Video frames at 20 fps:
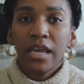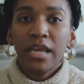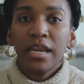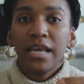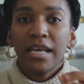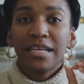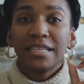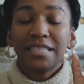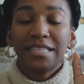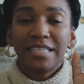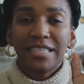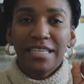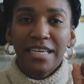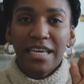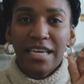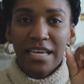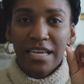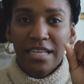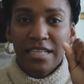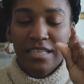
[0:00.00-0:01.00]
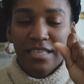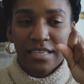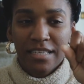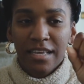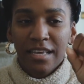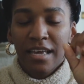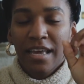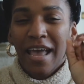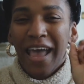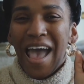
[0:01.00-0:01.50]
eating seeds
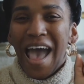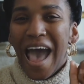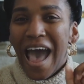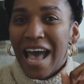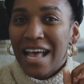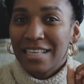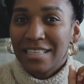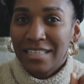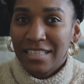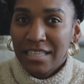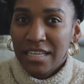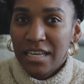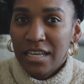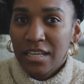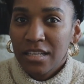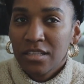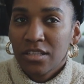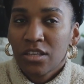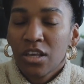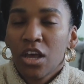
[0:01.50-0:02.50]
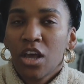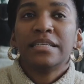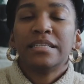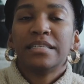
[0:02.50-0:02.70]
as seeds.